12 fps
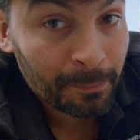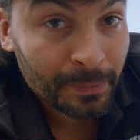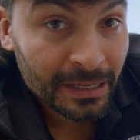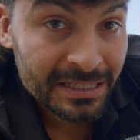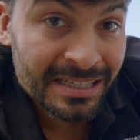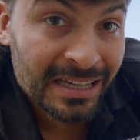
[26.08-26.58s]

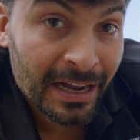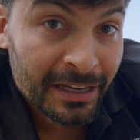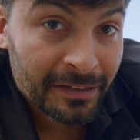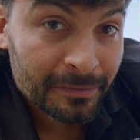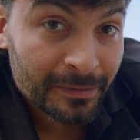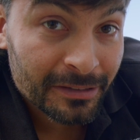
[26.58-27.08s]
PSI.
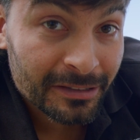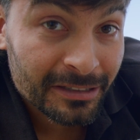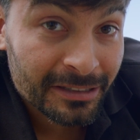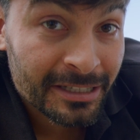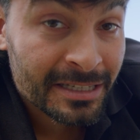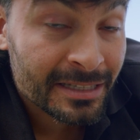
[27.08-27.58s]

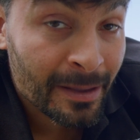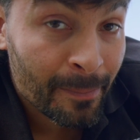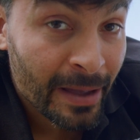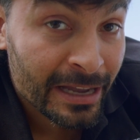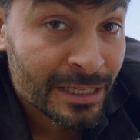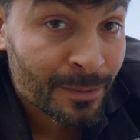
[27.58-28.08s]
This is the
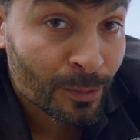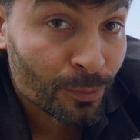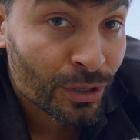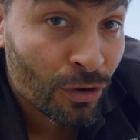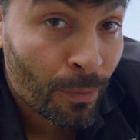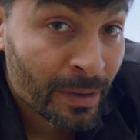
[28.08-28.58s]
maximum
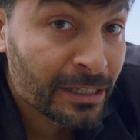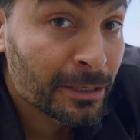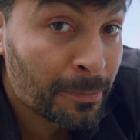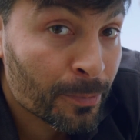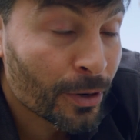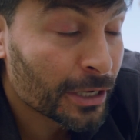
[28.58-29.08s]
recommended
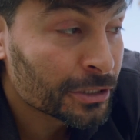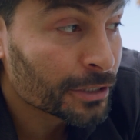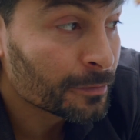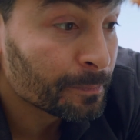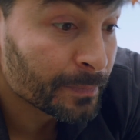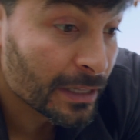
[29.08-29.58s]

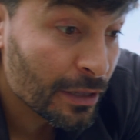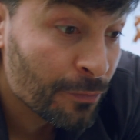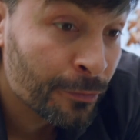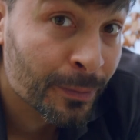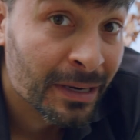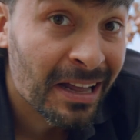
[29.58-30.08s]
pressure.
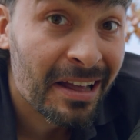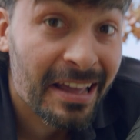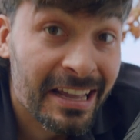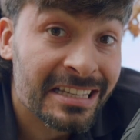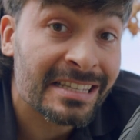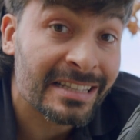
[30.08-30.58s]
If you wanna
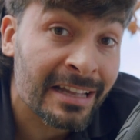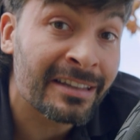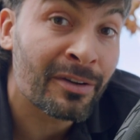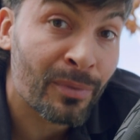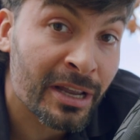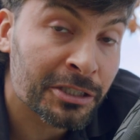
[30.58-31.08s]
extend
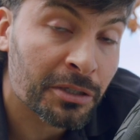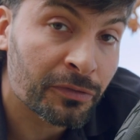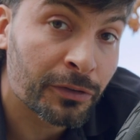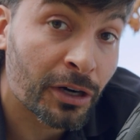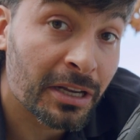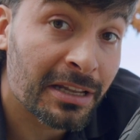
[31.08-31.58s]
the range of
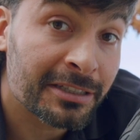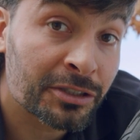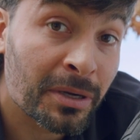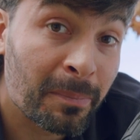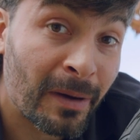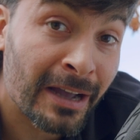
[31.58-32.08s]
your
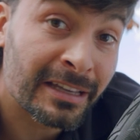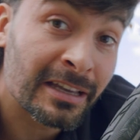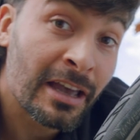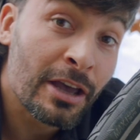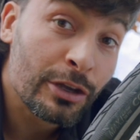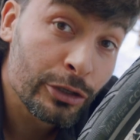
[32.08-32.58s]
electric bike,
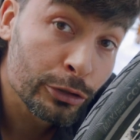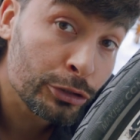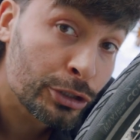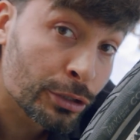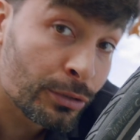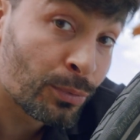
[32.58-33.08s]
you
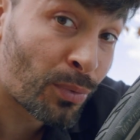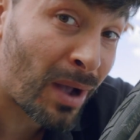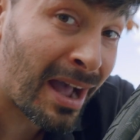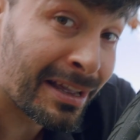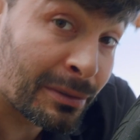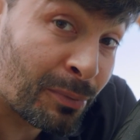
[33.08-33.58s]
should
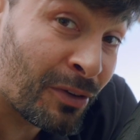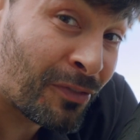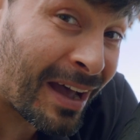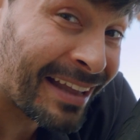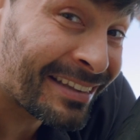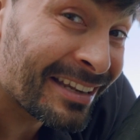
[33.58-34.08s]
ride with
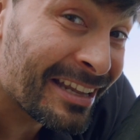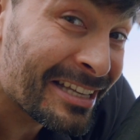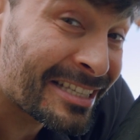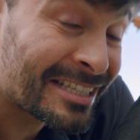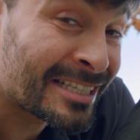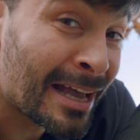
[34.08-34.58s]
at
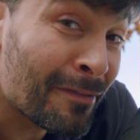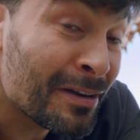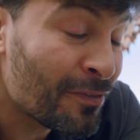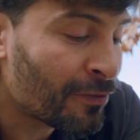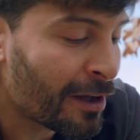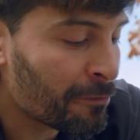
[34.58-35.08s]
least
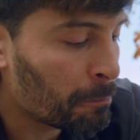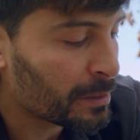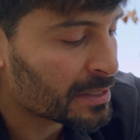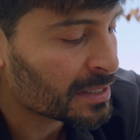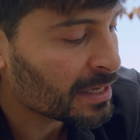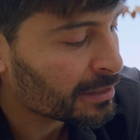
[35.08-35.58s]

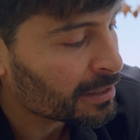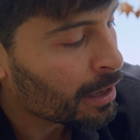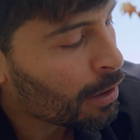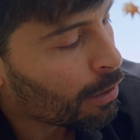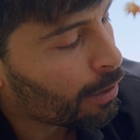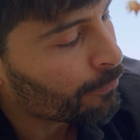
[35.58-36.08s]
75%
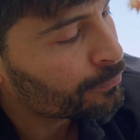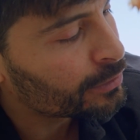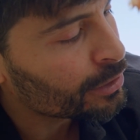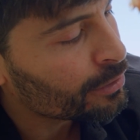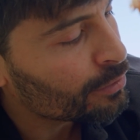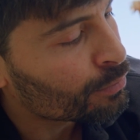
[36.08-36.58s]
of
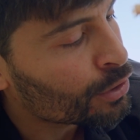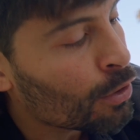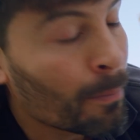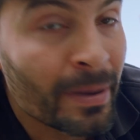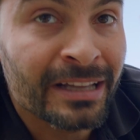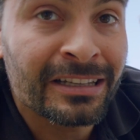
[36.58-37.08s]
the
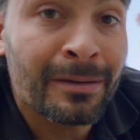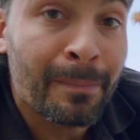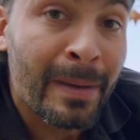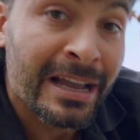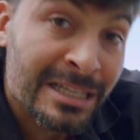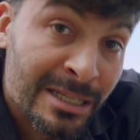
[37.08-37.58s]
recommended
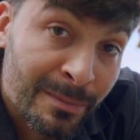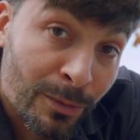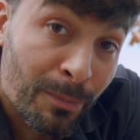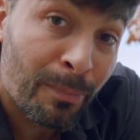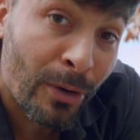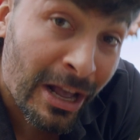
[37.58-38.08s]

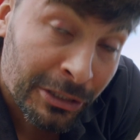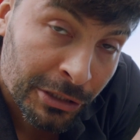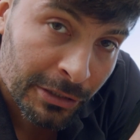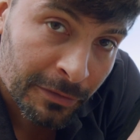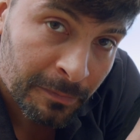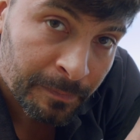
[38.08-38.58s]
maximum
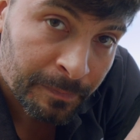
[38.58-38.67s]
pressure.